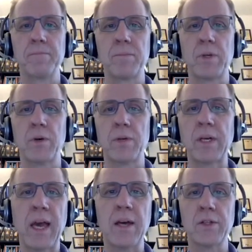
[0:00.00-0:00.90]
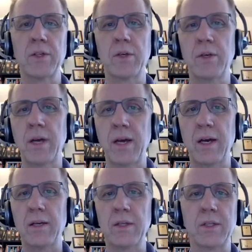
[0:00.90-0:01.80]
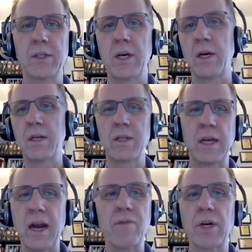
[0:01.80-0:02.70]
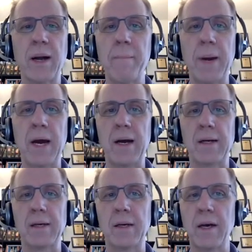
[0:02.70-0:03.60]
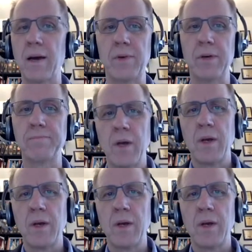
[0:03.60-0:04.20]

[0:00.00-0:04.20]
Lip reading: So they cancel and it's done and they never come back ever.